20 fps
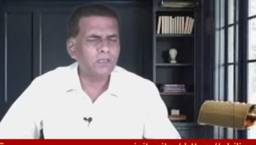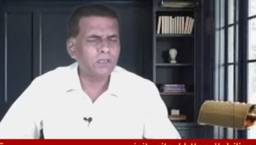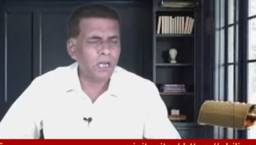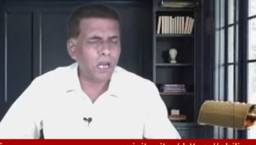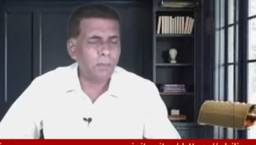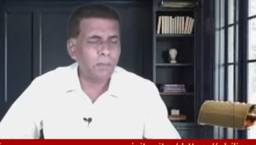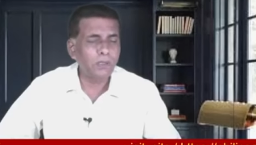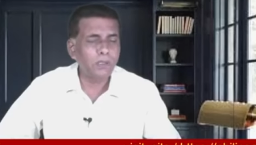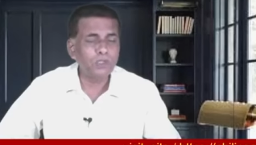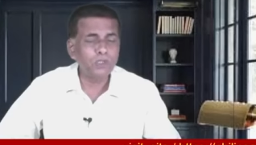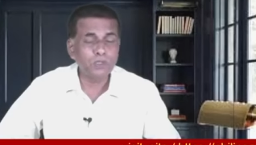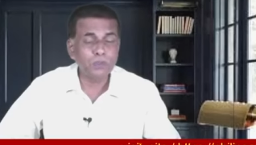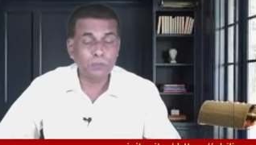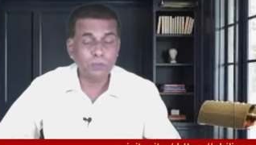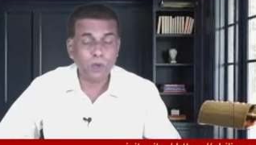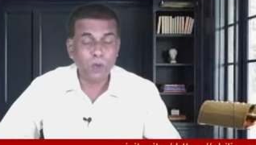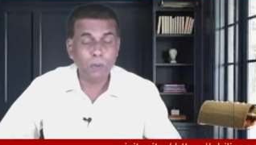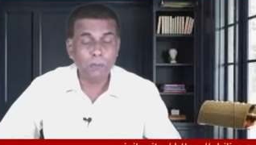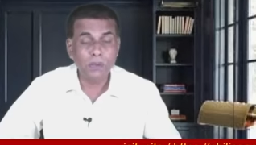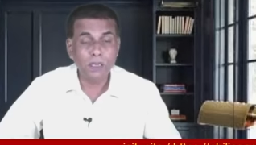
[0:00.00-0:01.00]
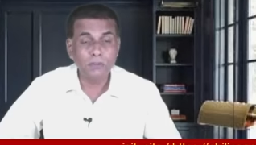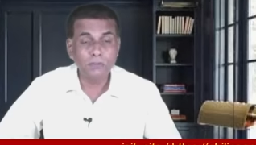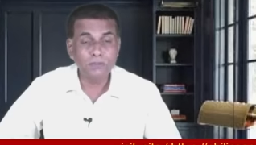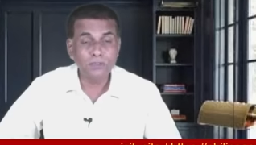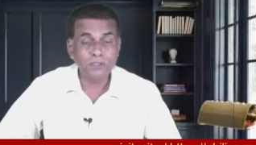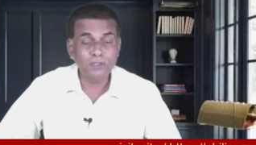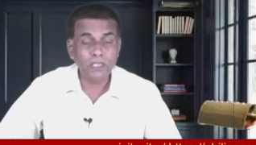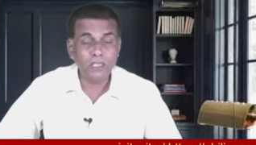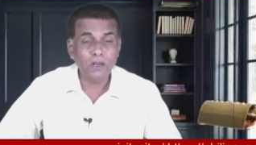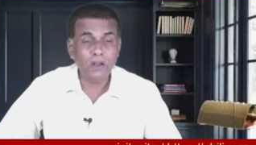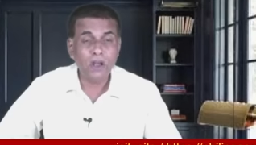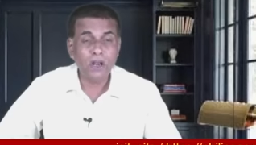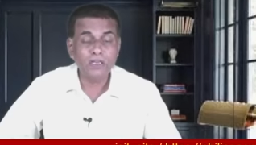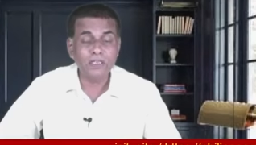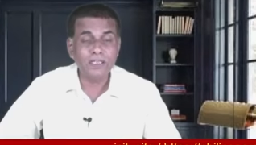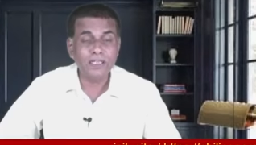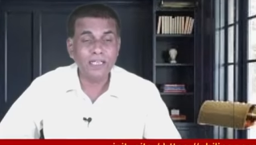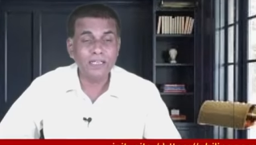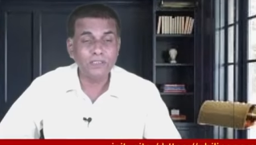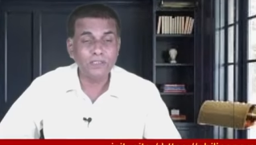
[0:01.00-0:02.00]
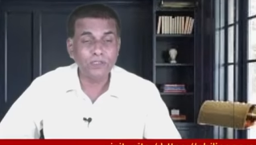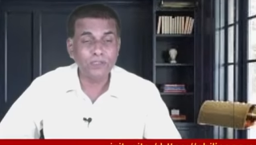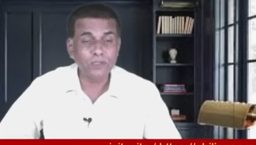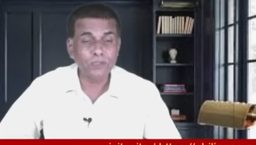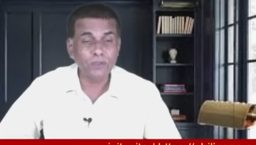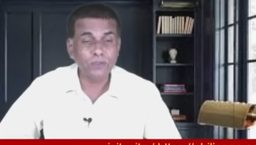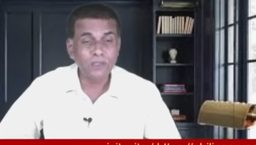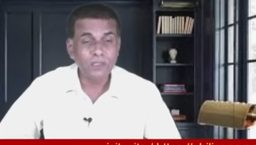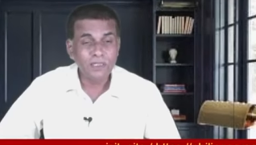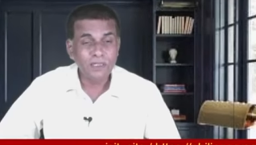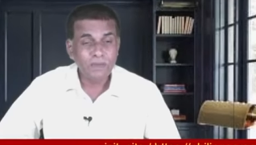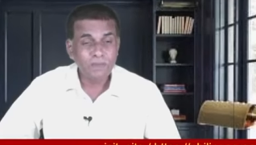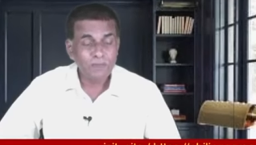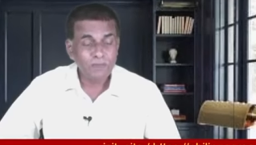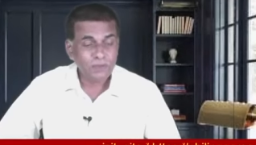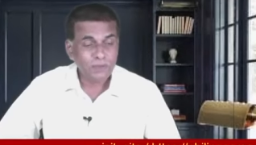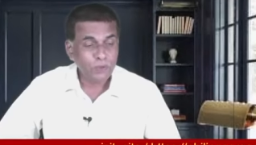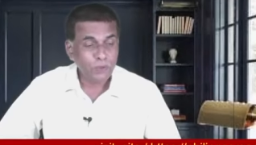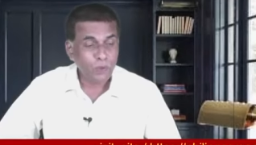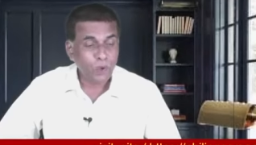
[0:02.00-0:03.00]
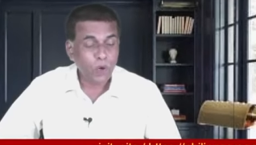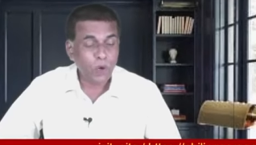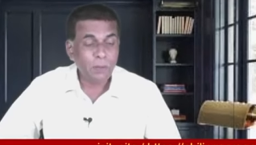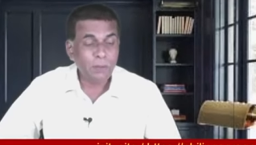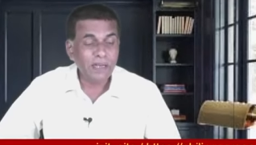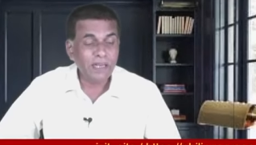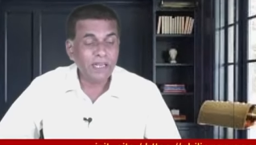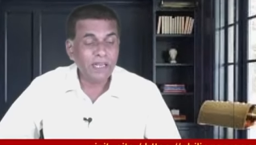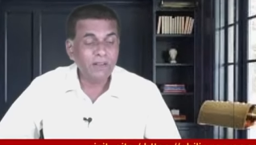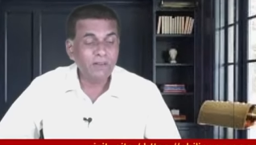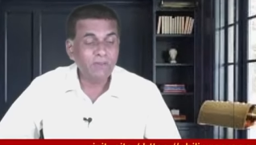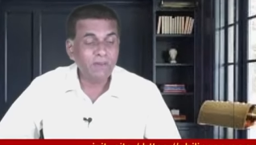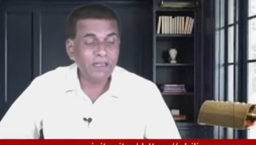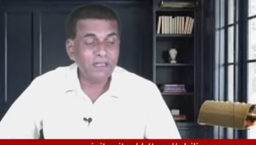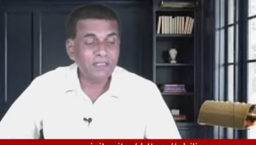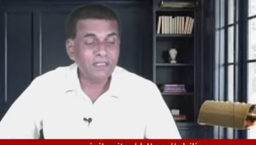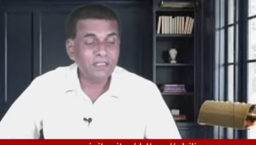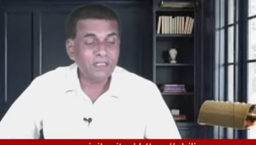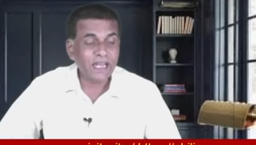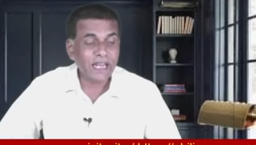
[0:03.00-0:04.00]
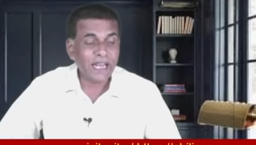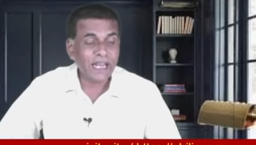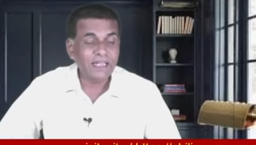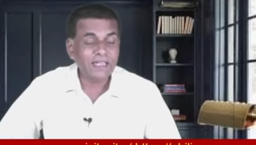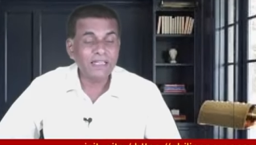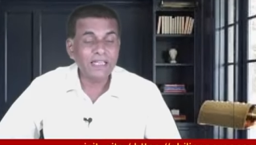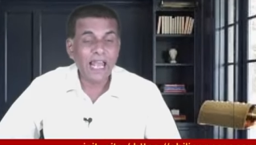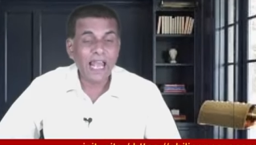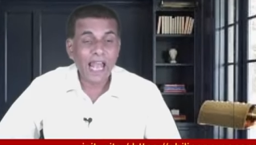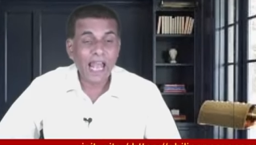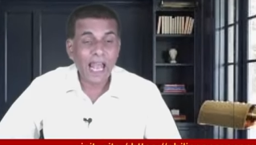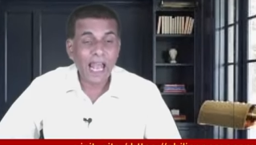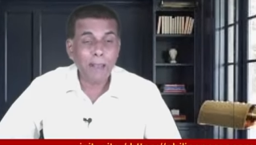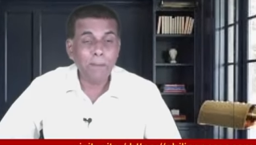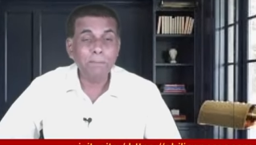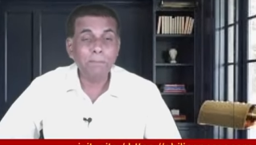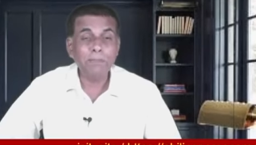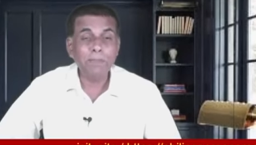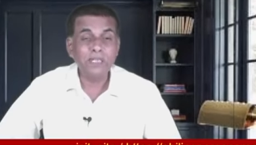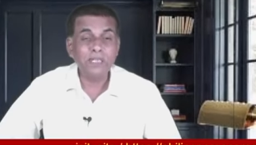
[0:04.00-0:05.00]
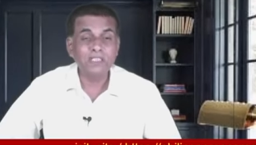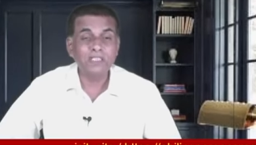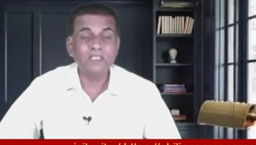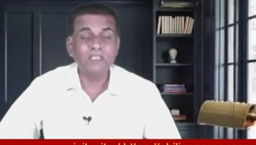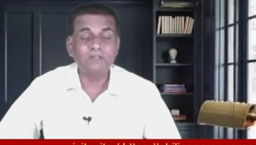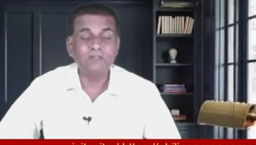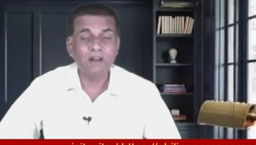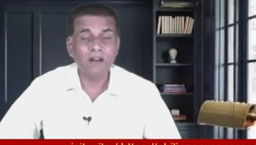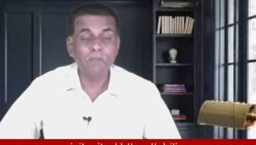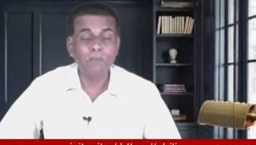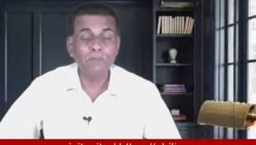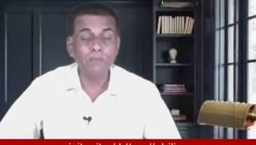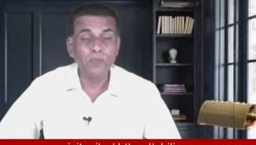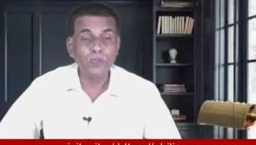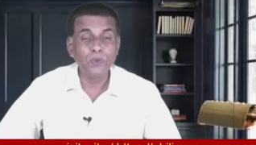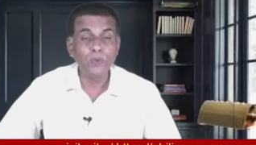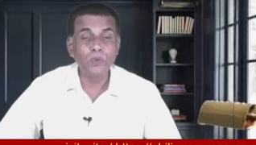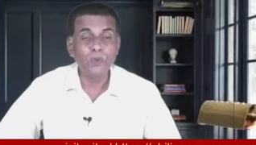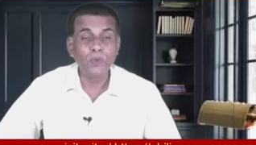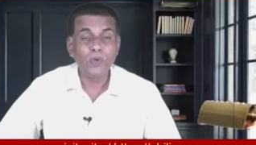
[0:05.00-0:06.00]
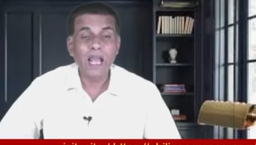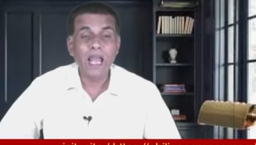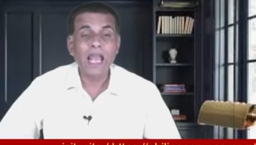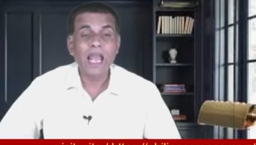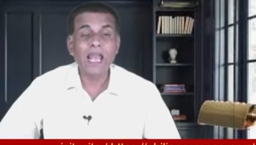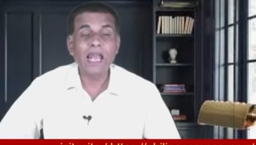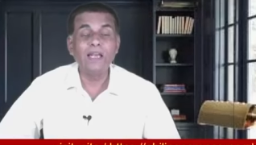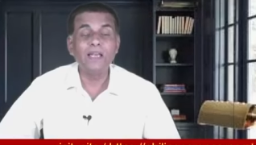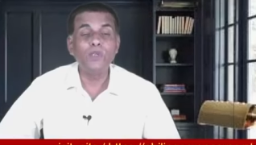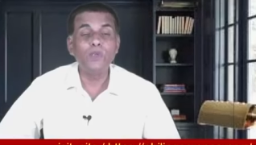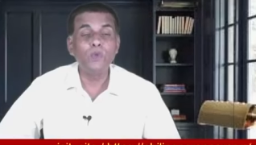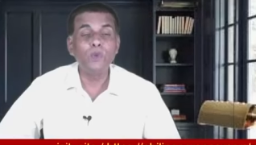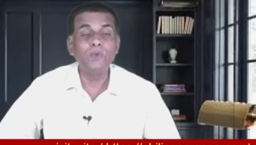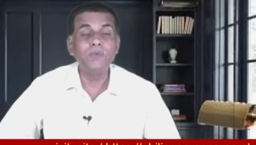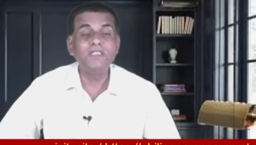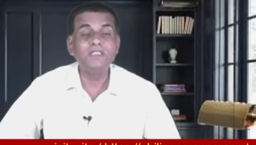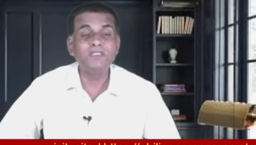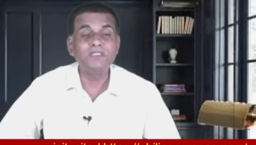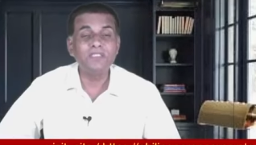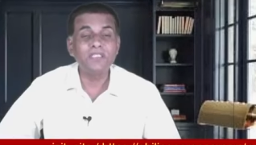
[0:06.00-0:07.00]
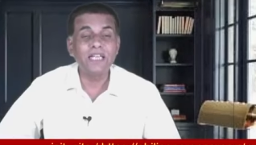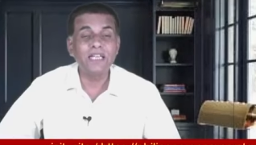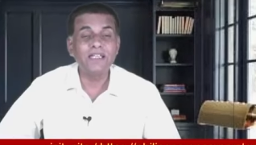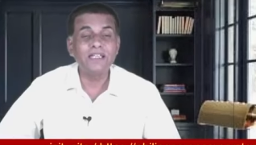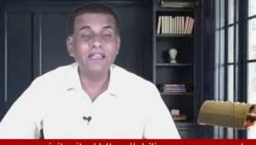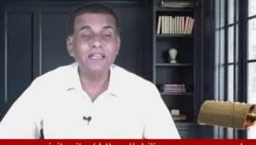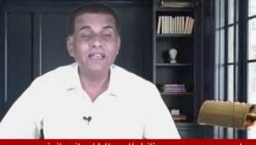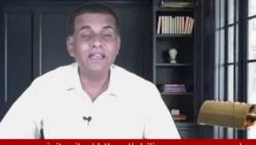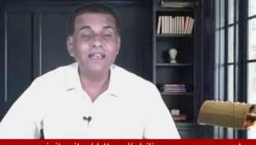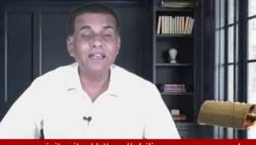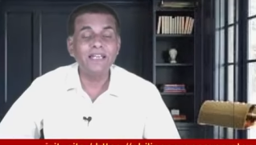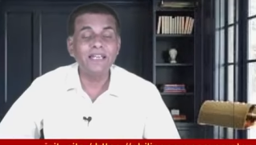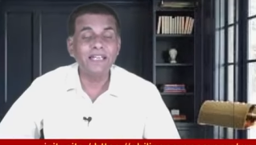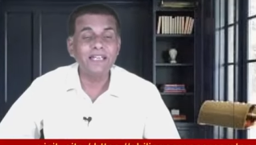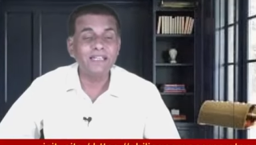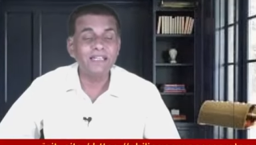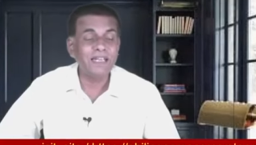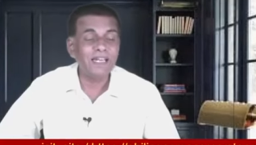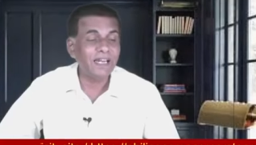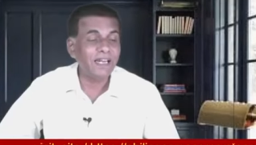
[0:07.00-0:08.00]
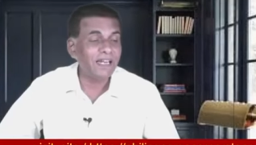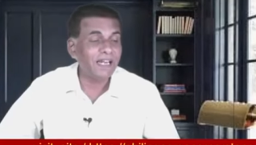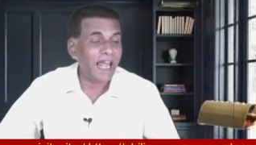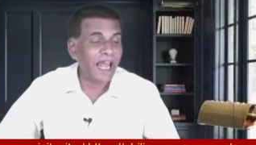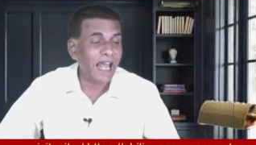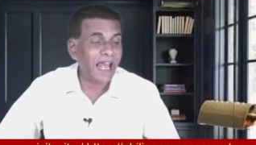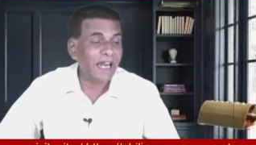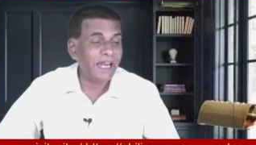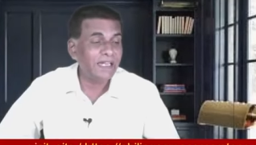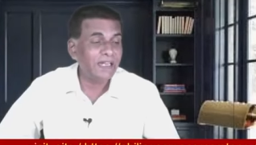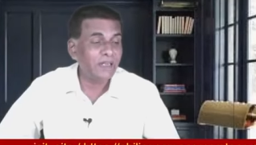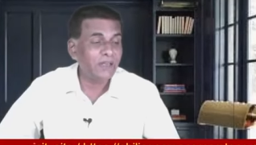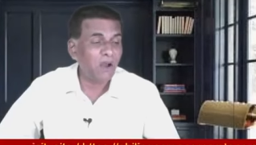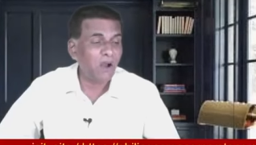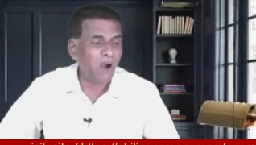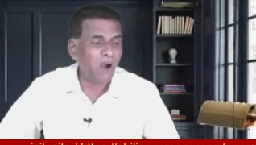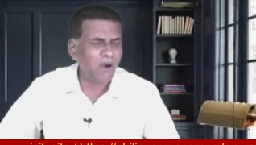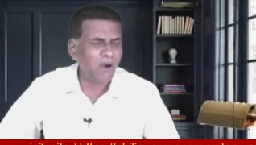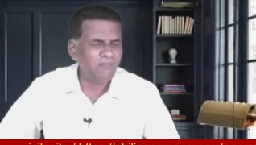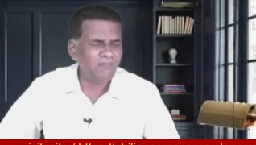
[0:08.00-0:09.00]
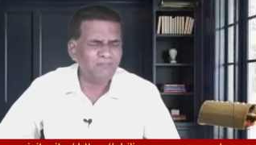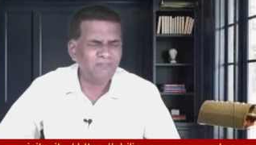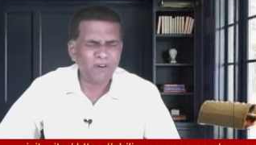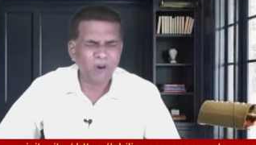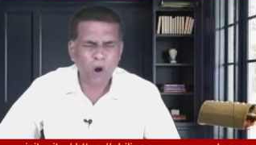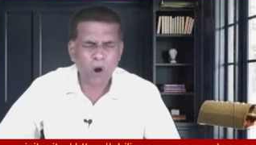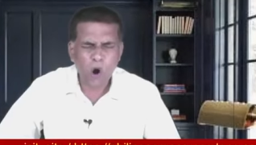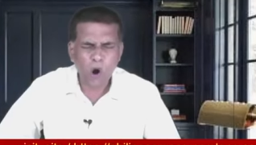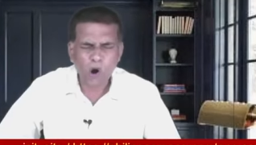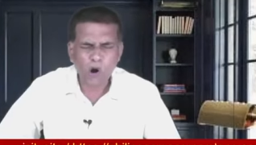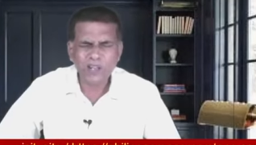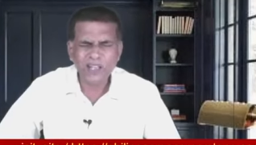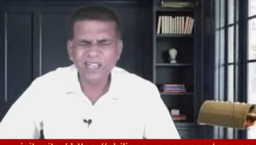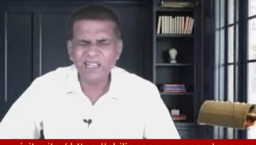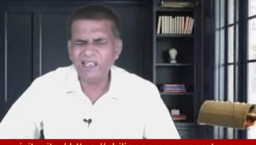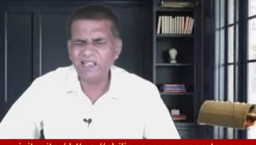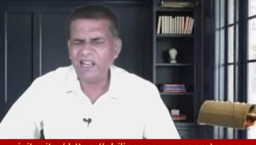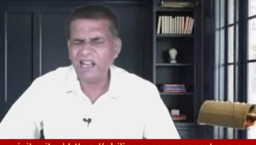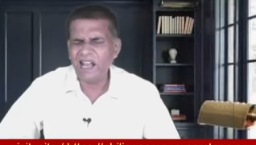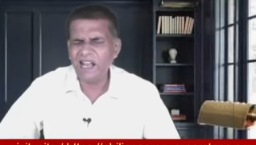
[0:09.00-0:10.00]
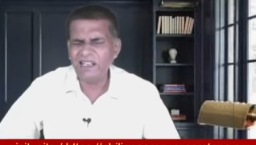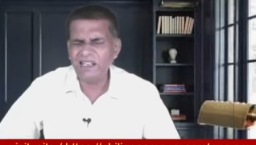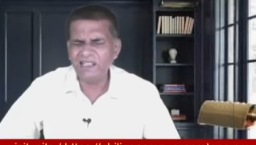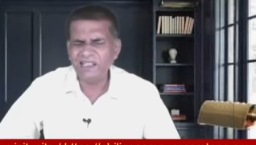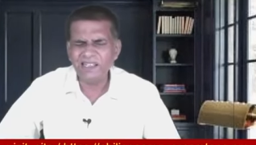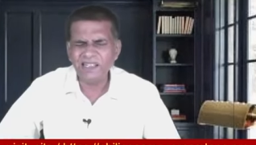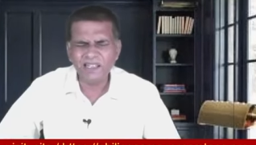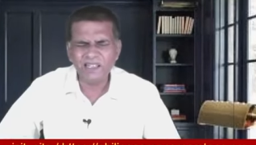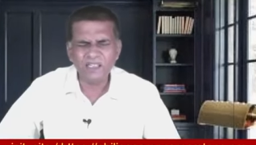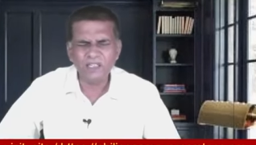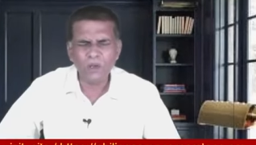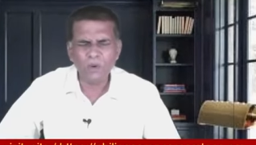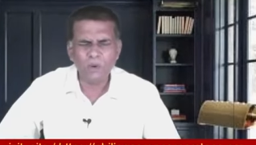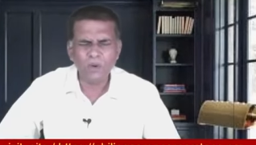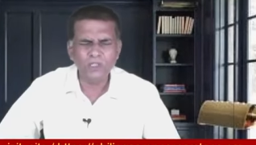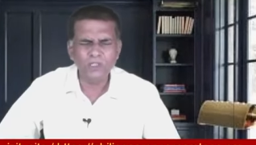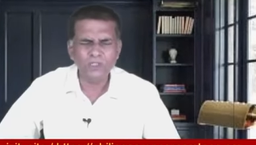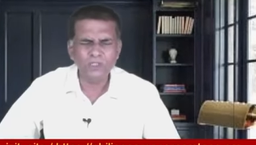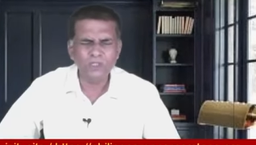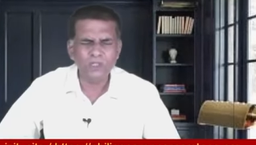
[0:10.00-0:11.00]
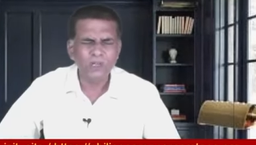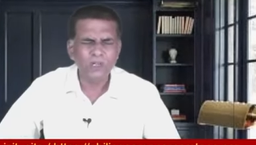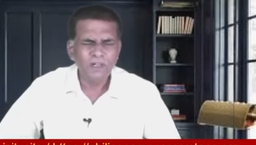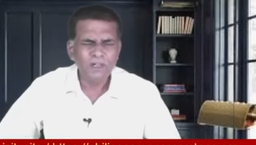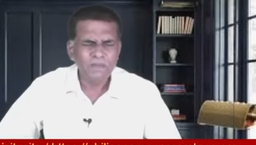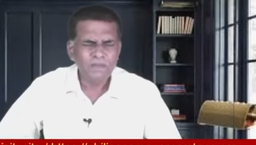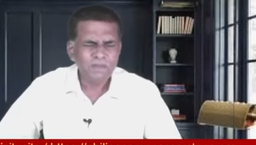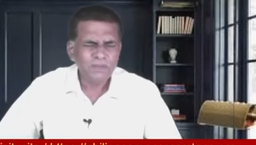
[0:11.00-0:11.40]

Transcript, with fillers: troubles problems the lord tells you nobody will take the happiness from you and you will settle in the land of oil i hear the word so